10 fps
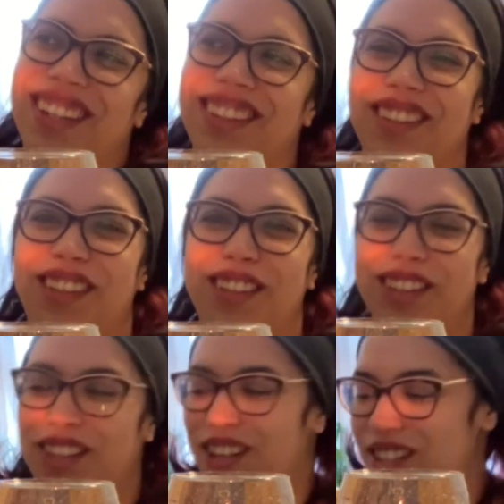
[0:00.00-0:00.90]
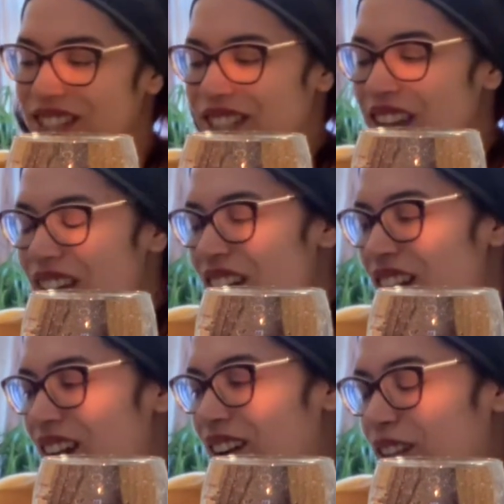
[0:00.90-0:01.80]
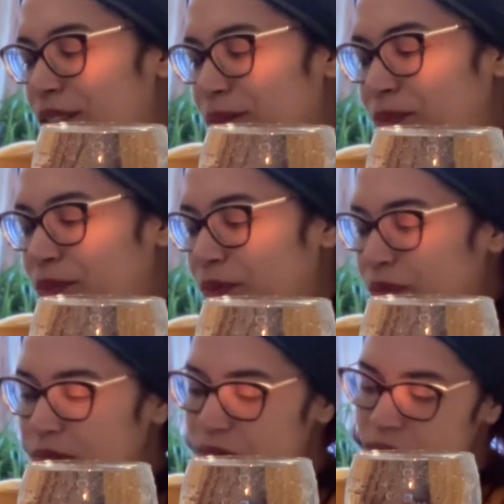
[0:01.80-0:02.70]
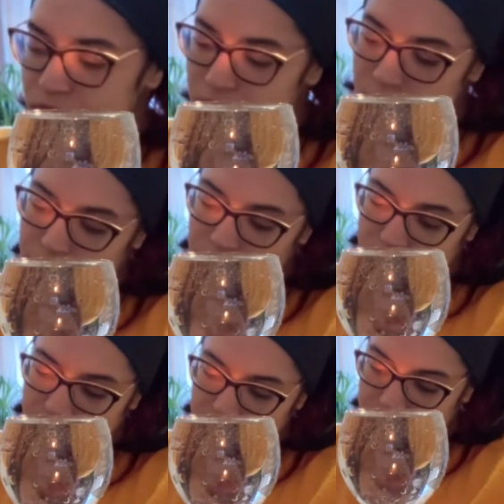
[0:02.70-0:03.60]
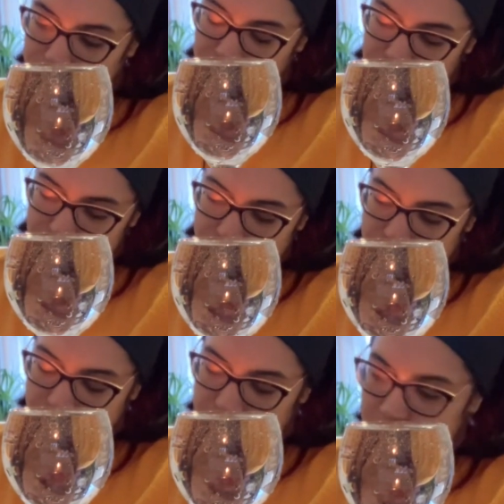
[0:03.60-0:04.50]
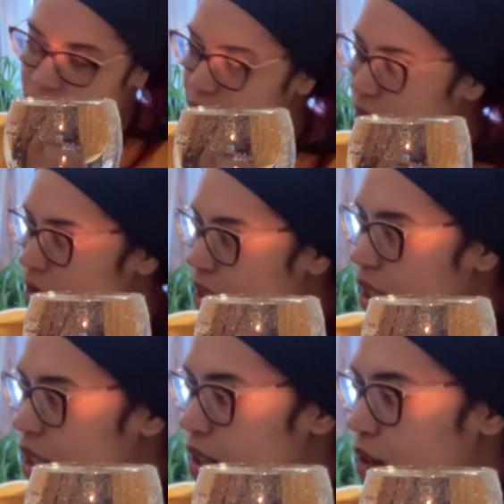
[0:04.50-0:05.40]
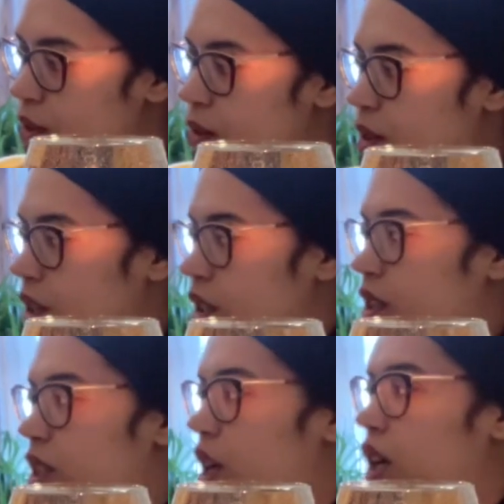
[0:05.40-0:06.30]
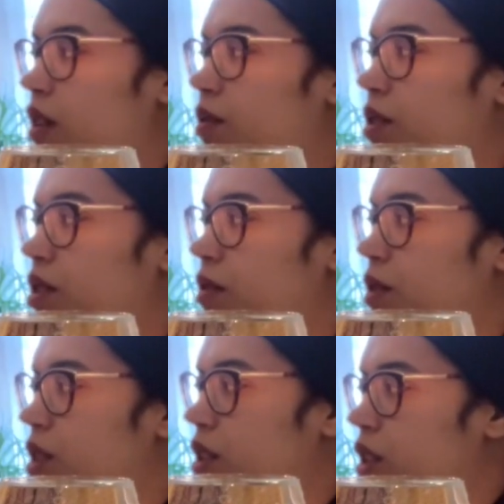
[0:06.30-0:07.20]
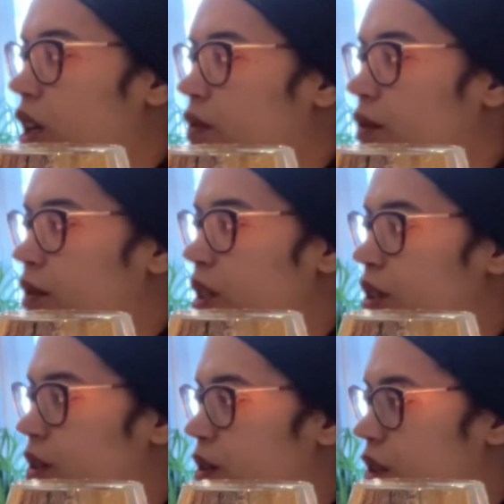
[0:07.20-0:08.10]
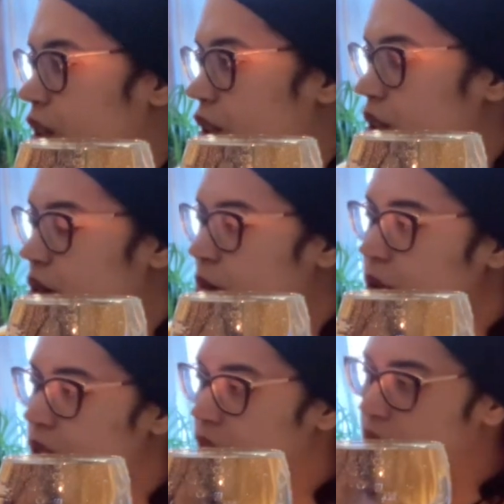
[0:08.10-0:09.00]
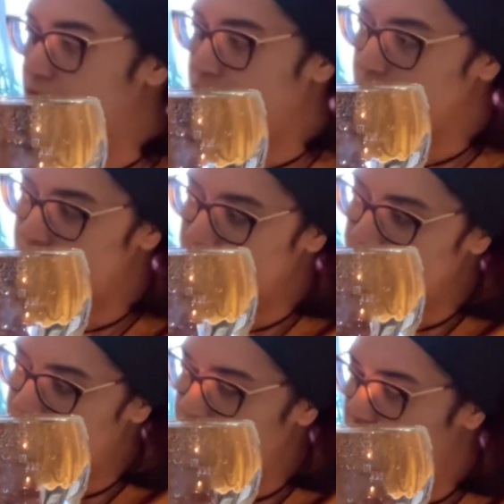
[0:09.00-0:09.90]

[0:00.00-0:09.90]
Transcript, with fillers: So they're all dogs. I don't know. I was led to use this deck for some reason. I haven't really used it. These are more decks that I use.